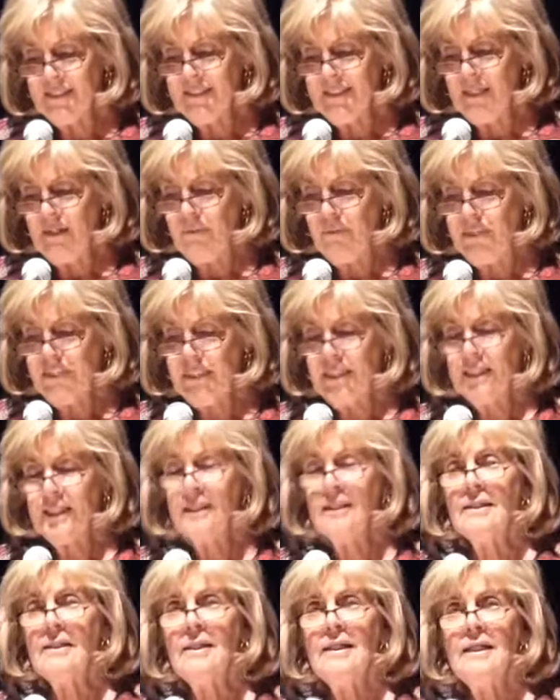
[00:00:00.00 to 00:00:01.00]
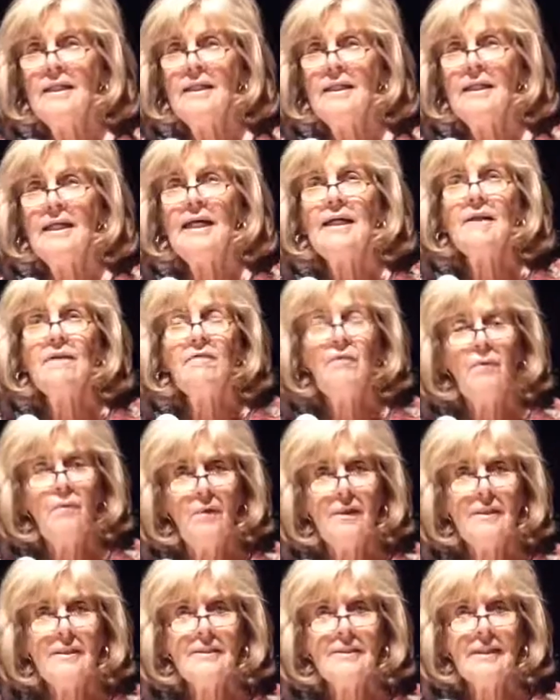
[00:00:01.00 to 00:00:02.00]
is how we did it. And if you
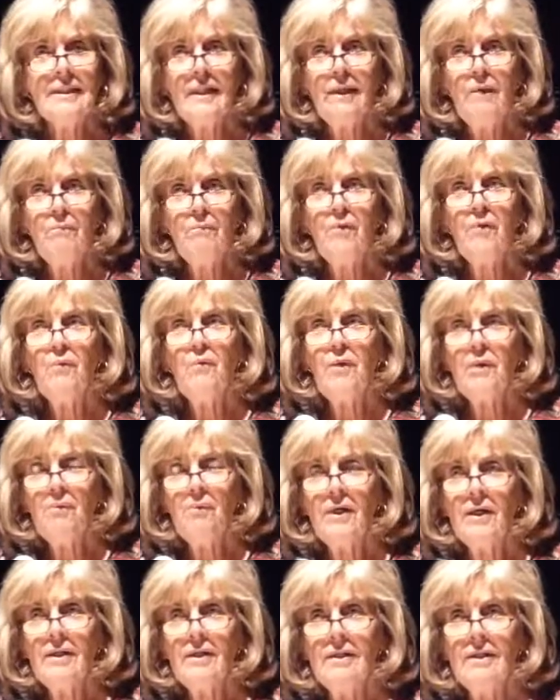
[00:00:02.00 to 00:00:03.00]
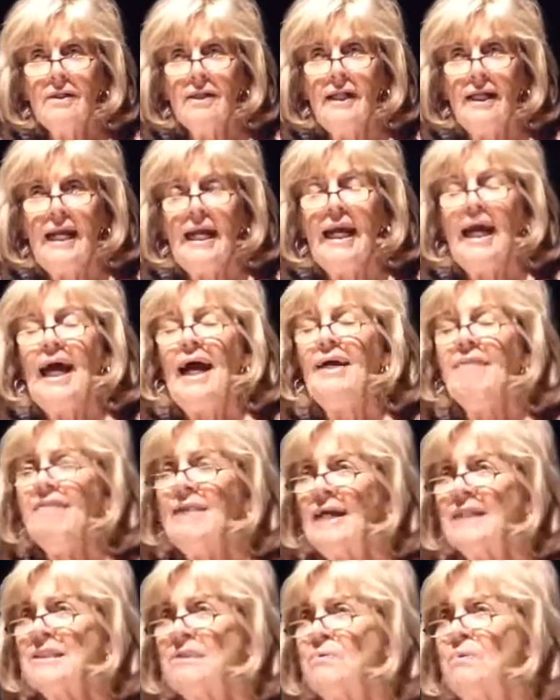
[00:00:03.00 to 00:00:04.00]
want us to help you, we will. And
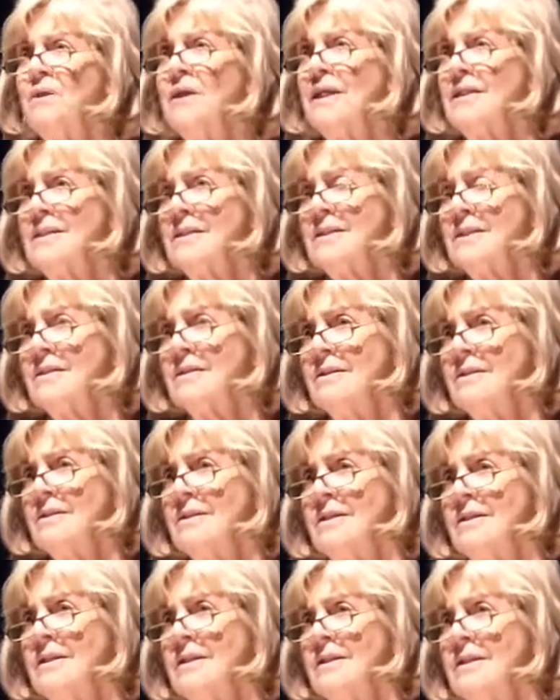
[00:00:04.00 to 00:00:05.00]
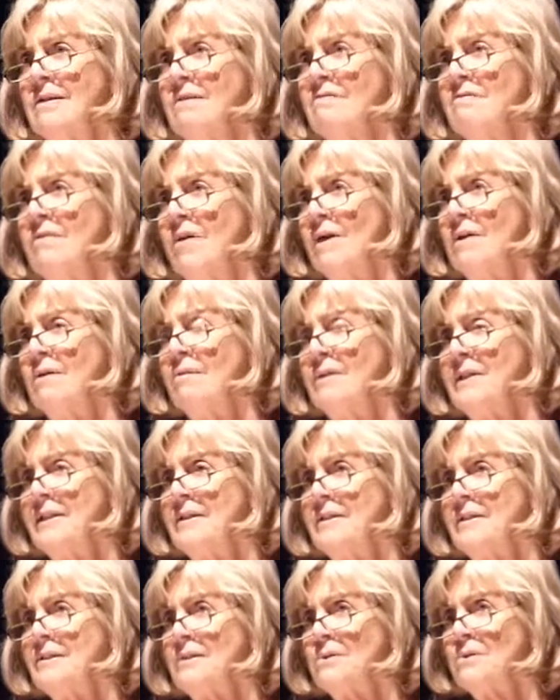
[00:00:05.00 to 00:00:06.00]
that's when I started following
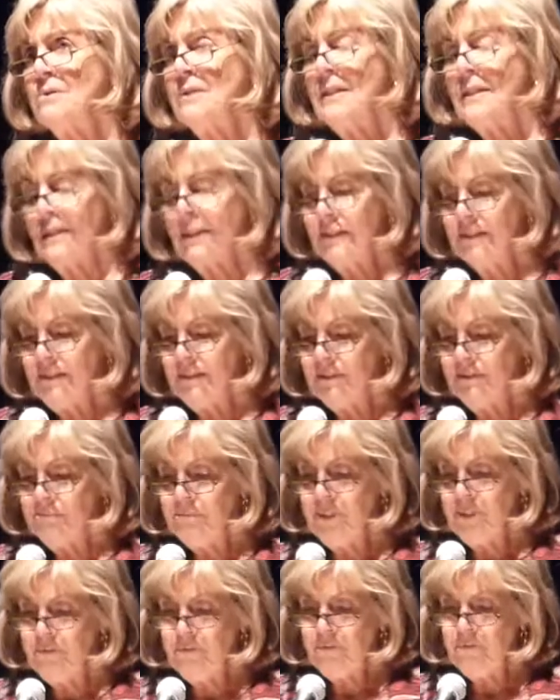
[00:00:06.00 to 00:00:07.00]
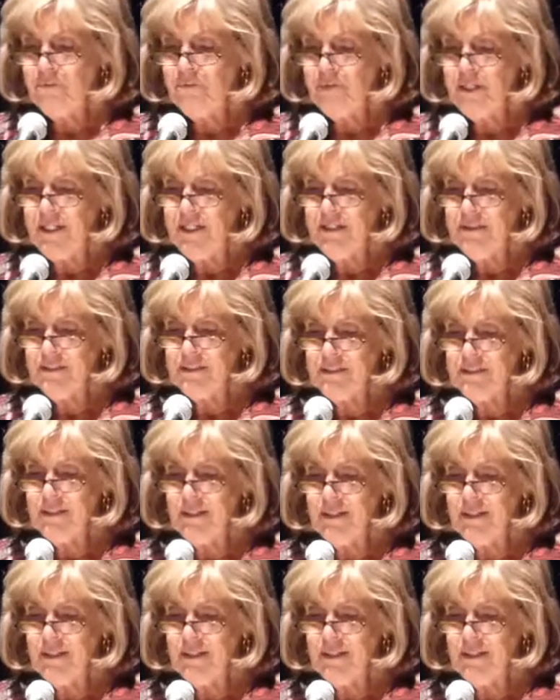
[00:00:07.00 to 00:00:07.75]
the story, which is about 3 years